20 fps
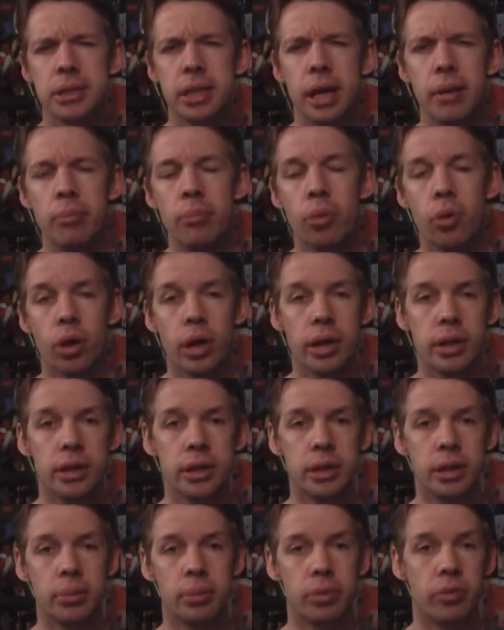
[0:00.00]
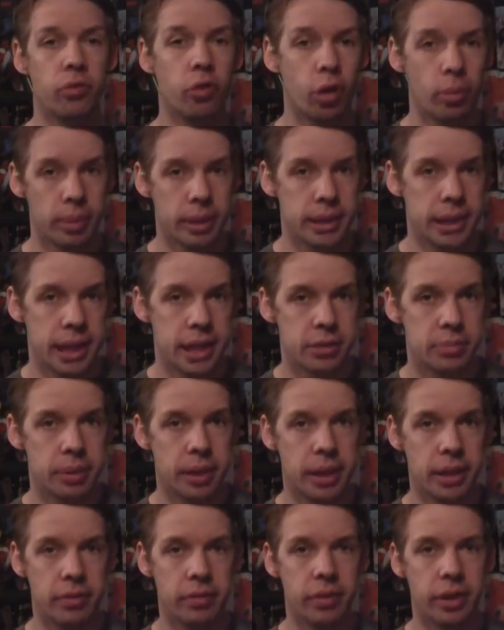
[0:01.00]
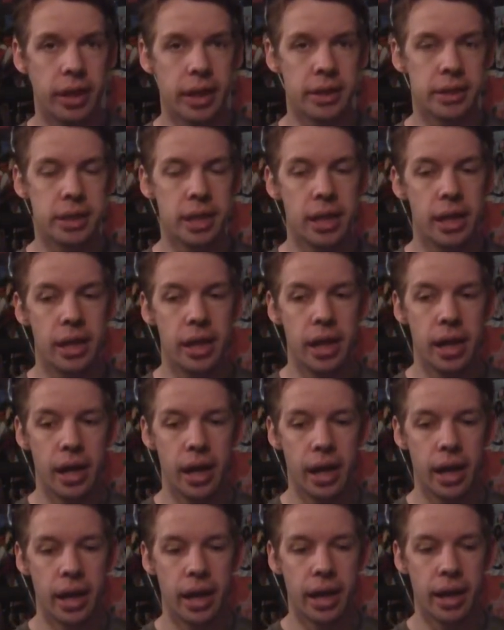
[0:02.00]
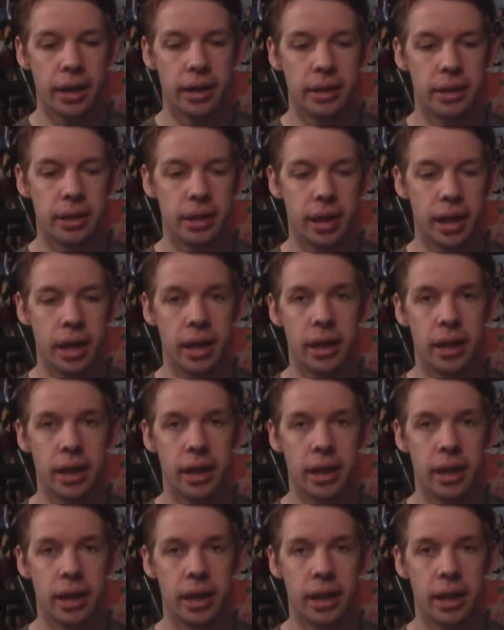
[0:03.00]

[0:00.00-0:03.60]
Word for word: I'm more into the performance aspect of things. And I